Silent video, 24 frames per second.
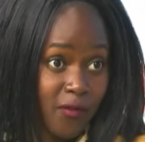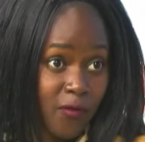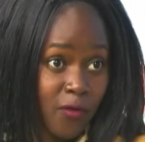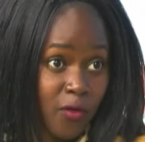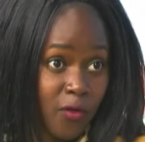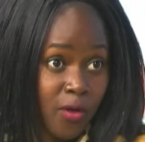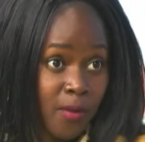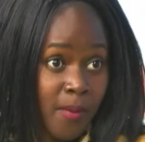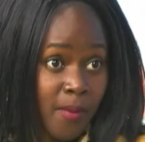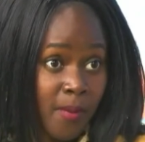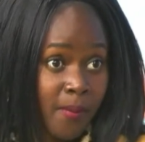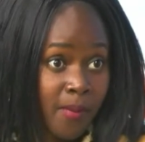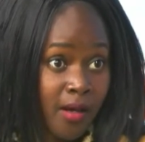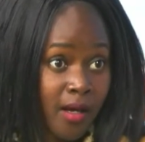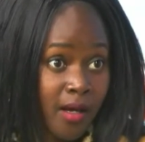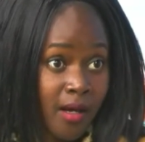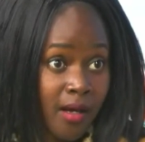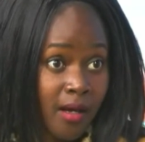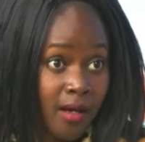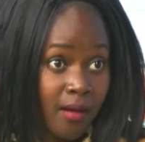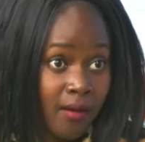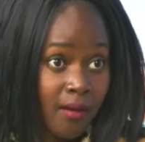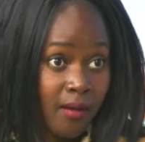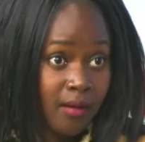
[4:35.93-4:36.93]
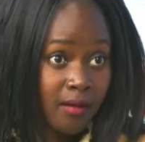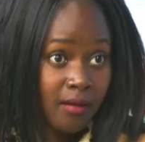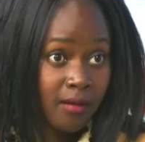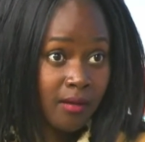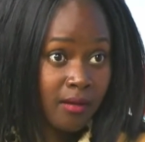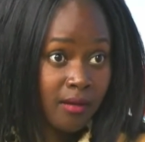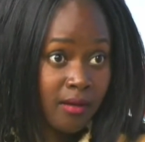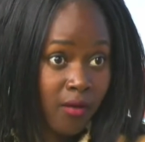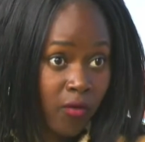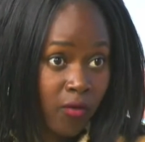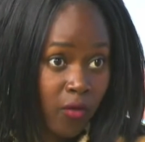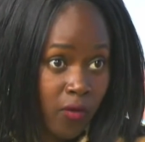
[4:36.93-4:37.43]
If you remember uh,
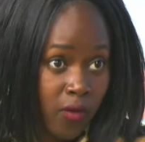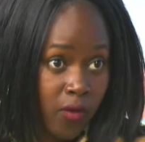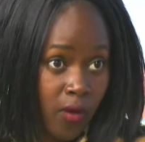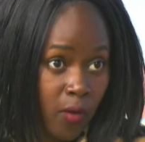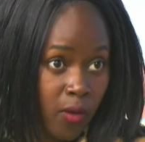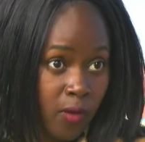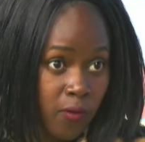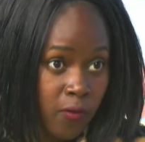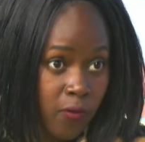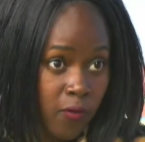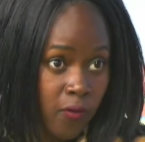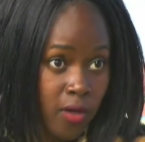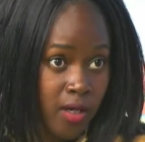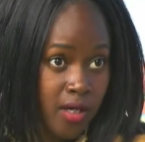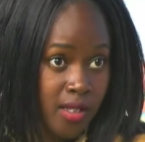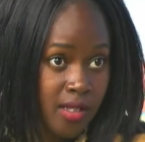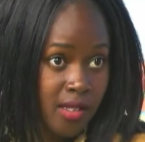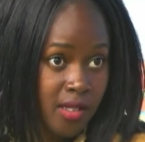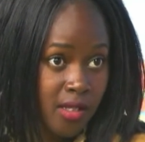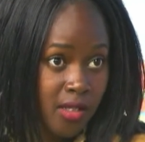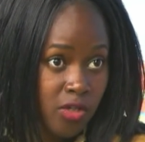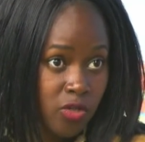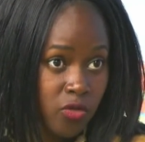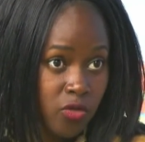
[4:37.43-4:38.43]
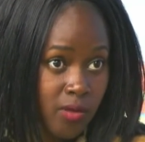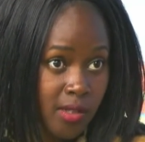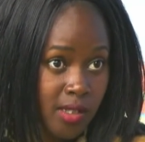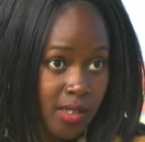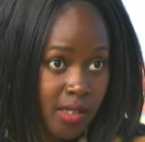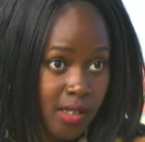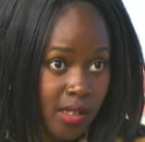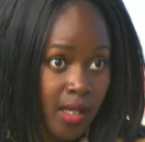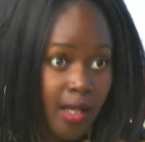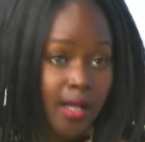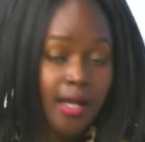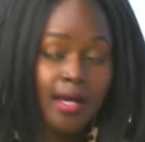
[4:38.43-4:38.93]
the, the whole forest issues.
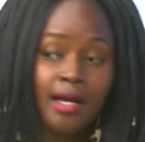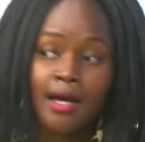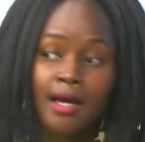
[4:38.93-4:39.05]
Yes.